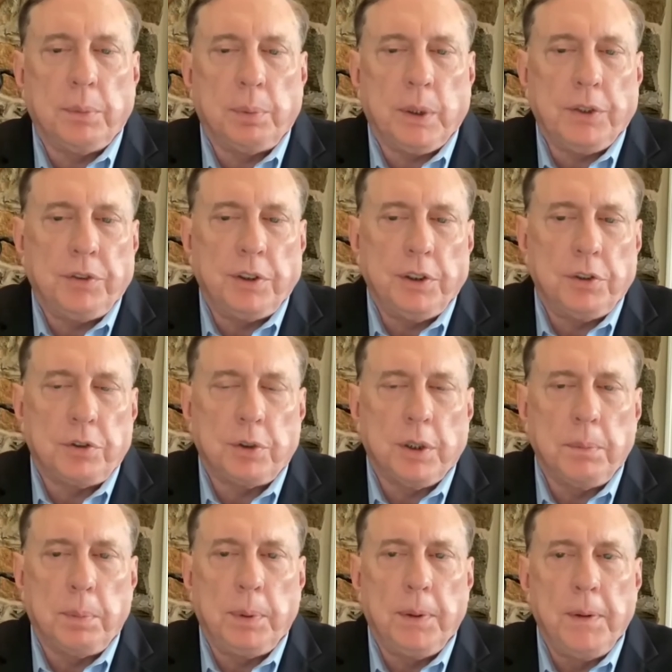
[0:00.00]
with President
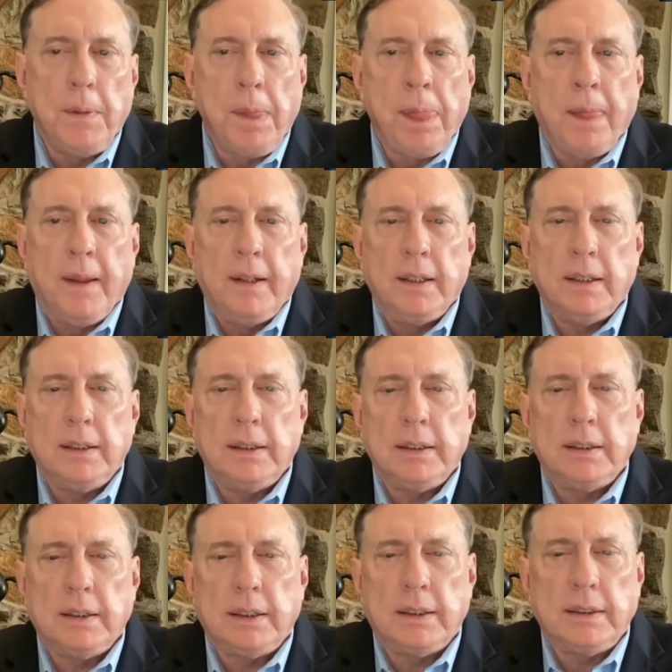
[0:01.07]
Trump,
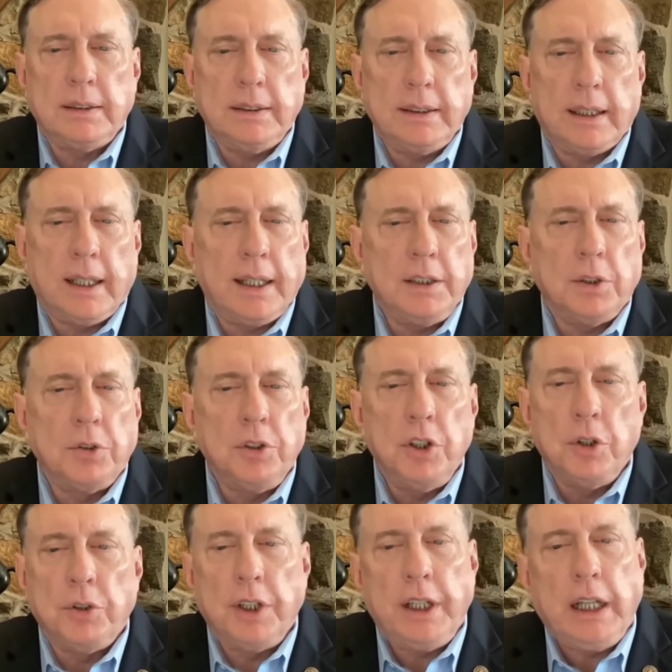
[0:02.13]
I don't
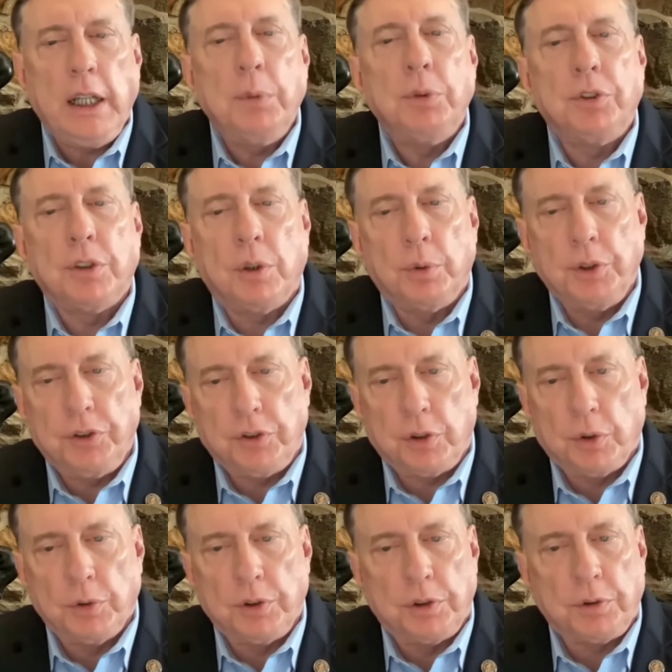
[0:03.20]
know that he was always
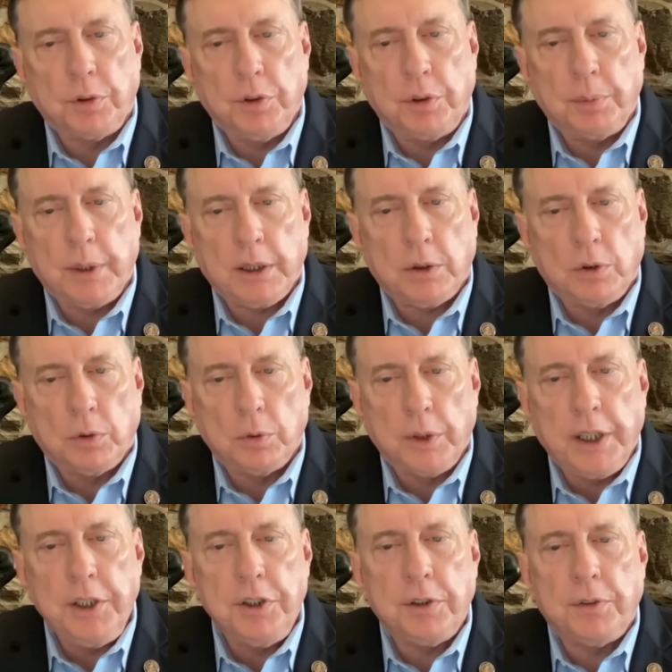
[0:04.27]
told the truth about a whole
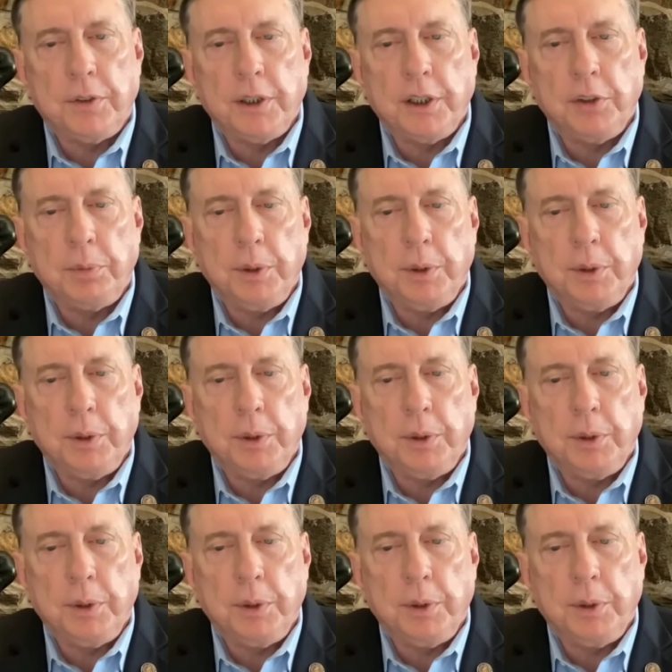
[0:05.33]
range of things,